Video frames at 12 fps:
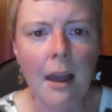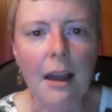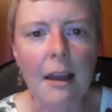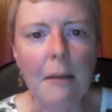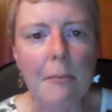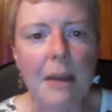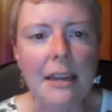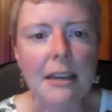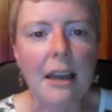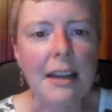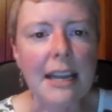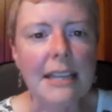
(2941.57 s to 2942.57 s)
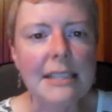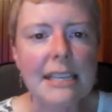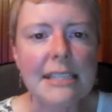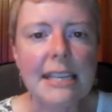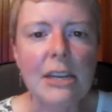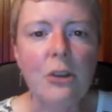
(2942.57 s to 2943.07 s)
um, annette
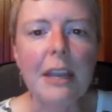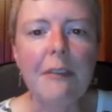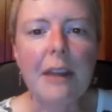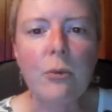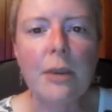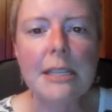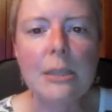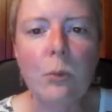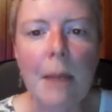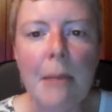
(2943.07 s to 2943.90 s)
says can you think of any reason